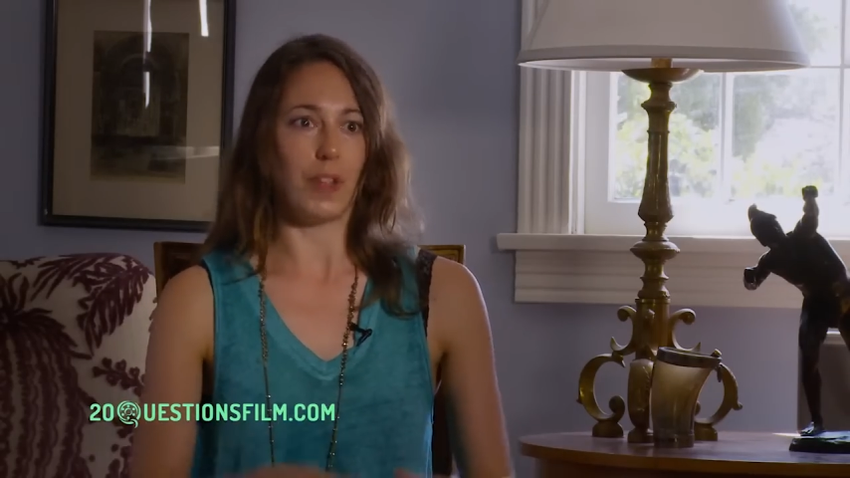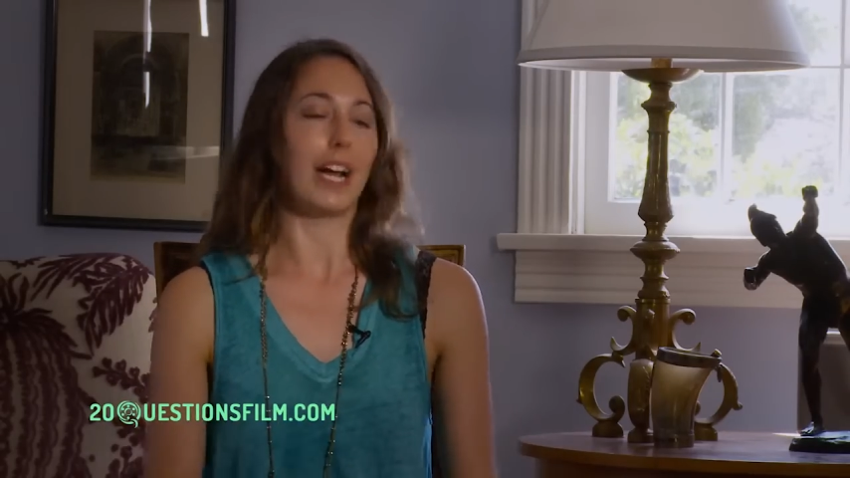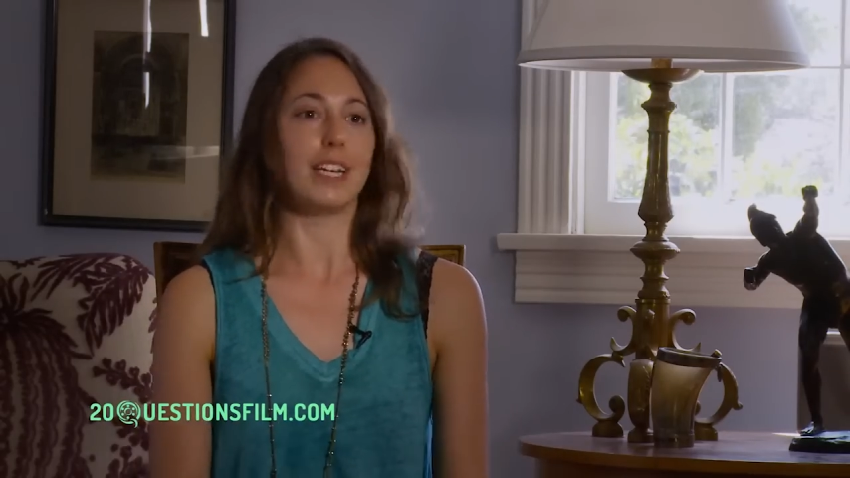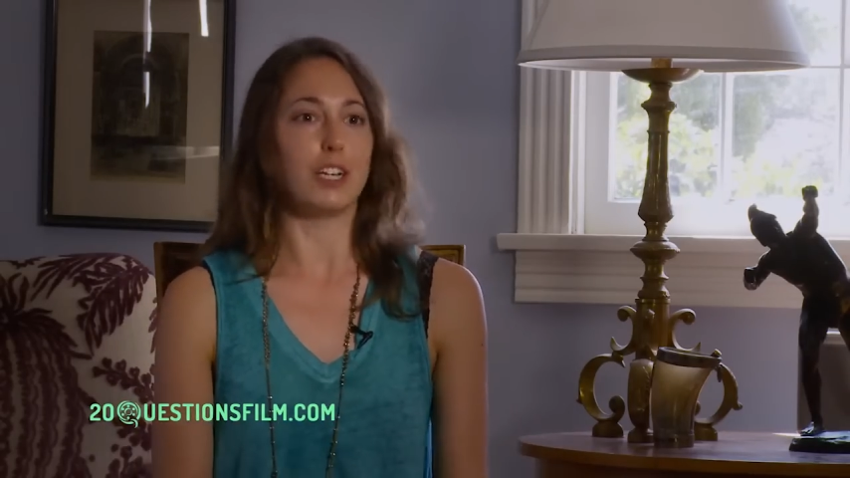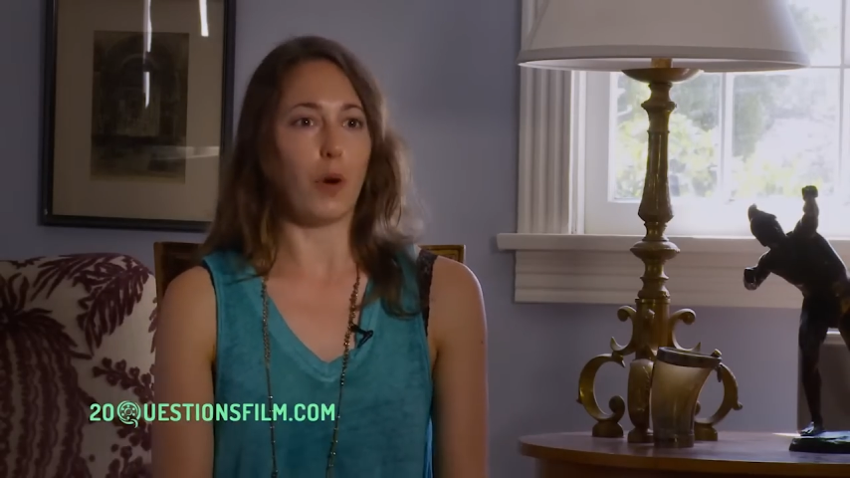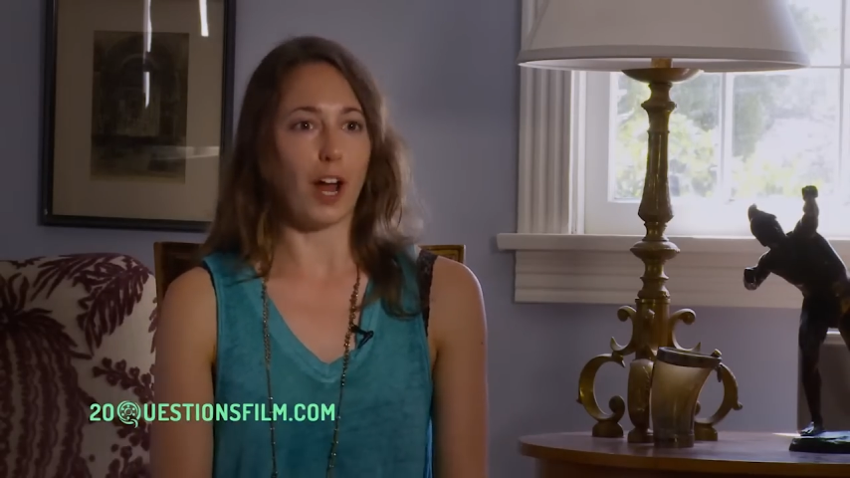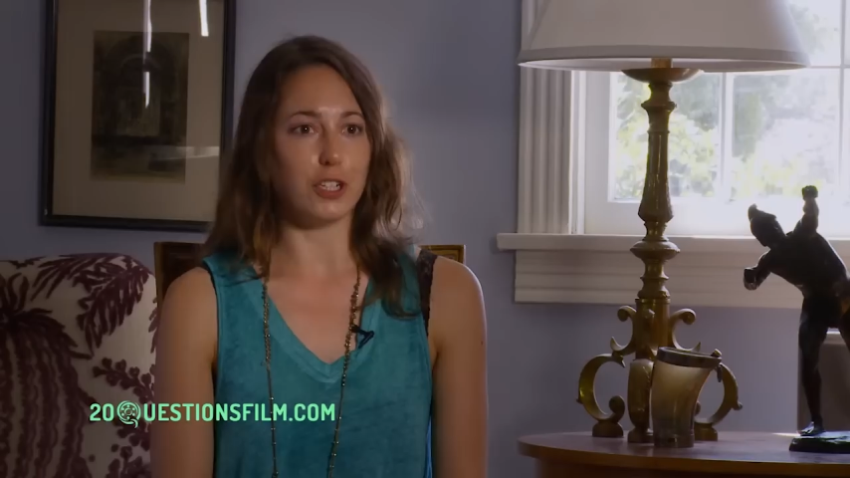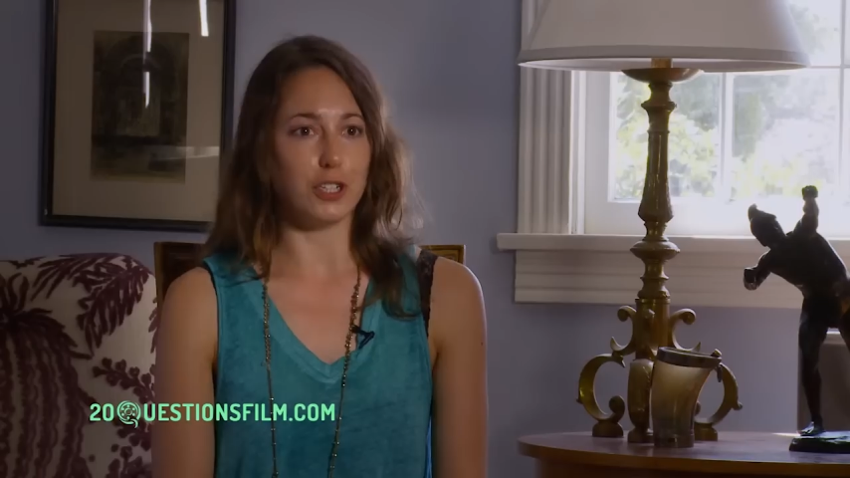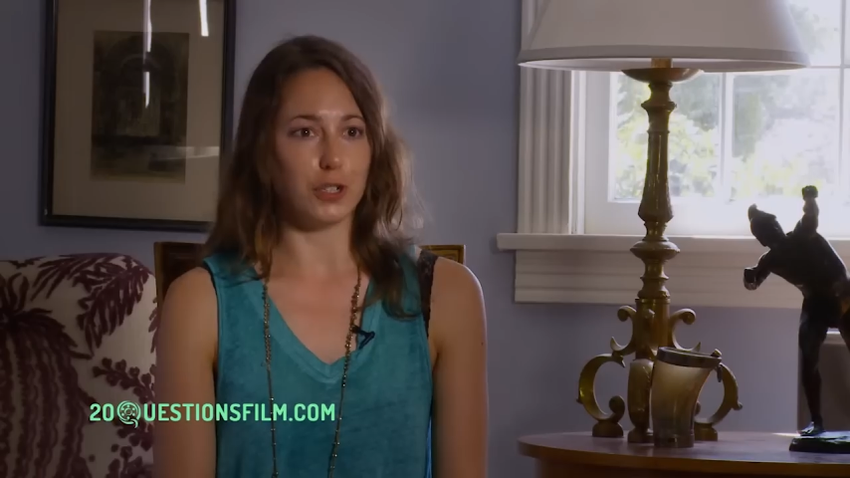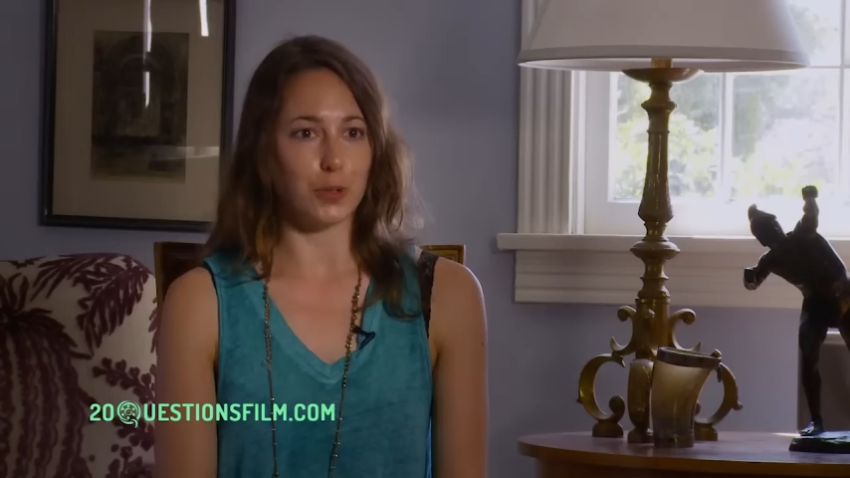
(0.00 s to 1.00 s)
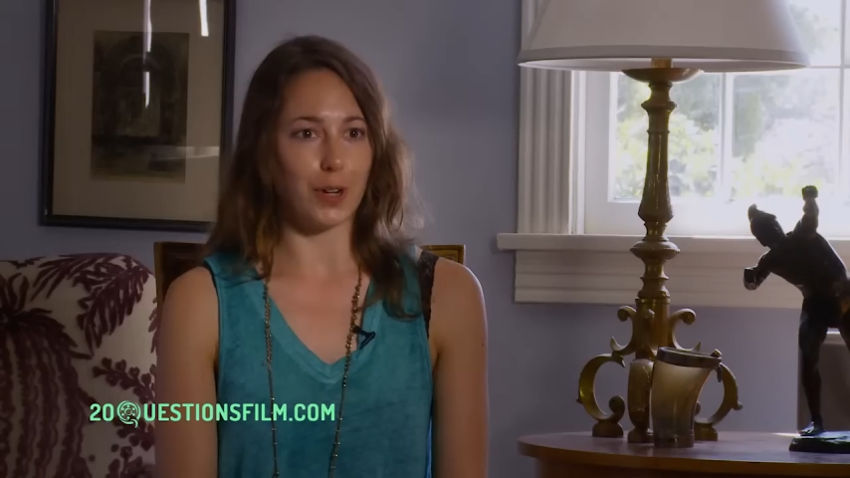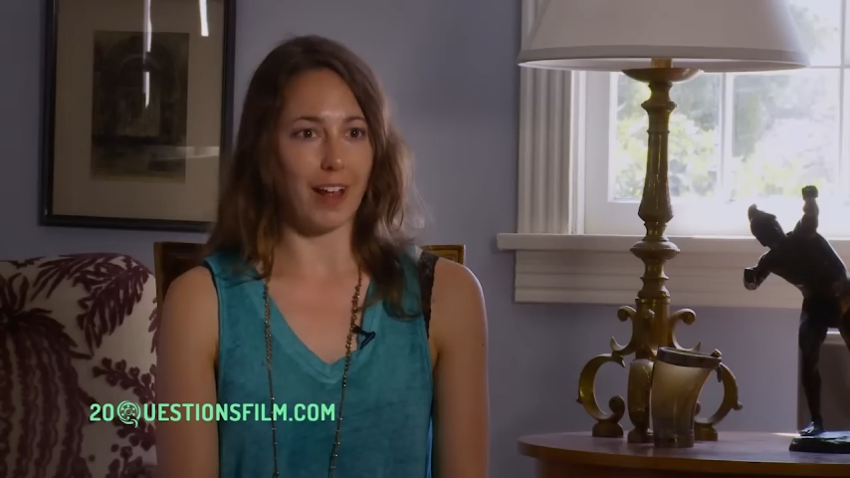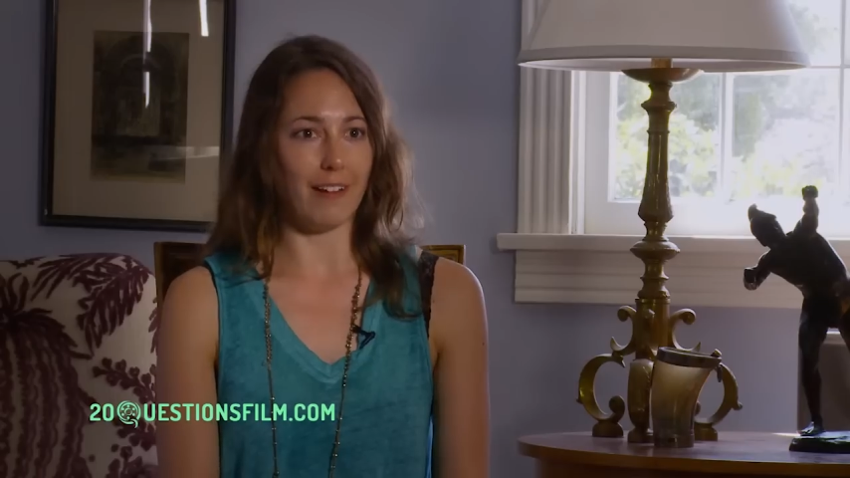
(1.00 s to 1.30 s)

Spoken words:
that I didn't know how to do.